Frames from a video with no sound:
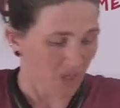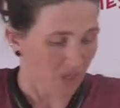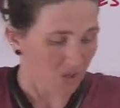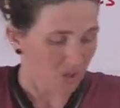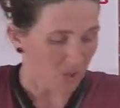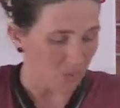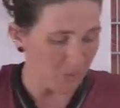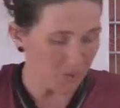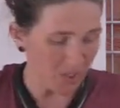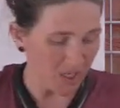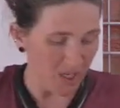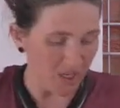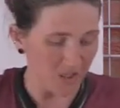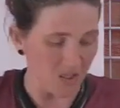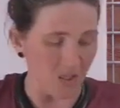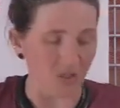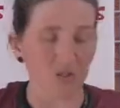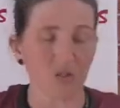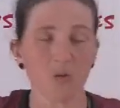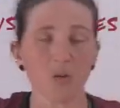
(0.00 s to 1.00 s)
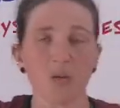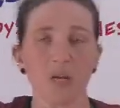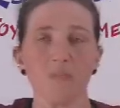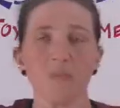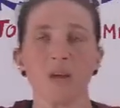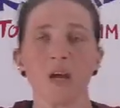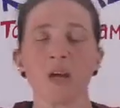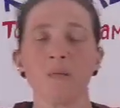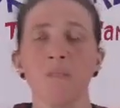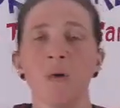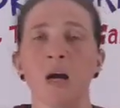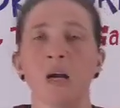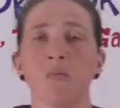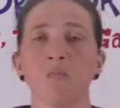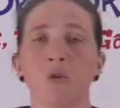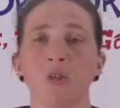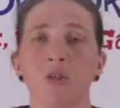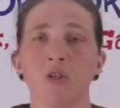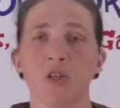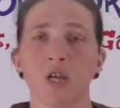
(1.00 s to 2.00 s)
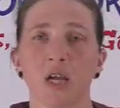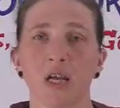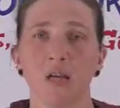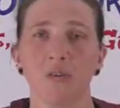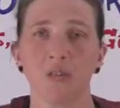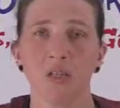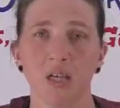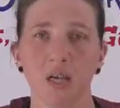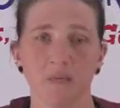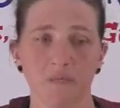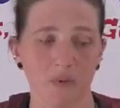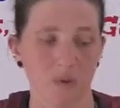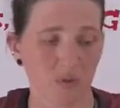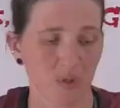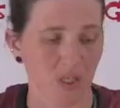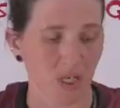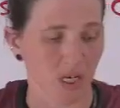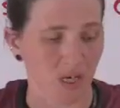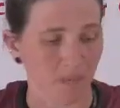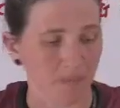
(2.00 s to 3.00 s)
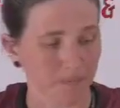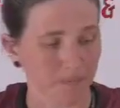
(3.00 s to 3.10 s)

So please do keep that in mind when you check out the FOC.